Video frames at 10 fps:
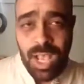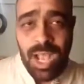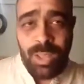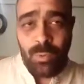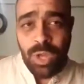
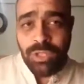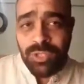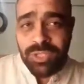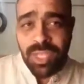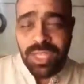I want
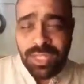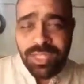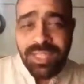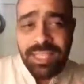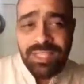you to take
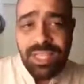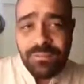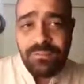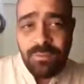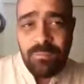this
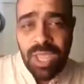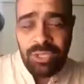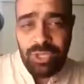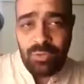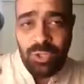
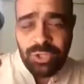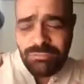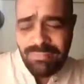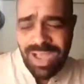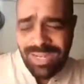information, what your
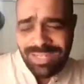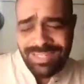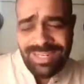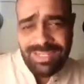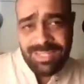mind is
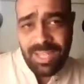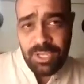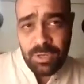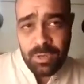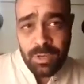going to tell
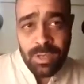you,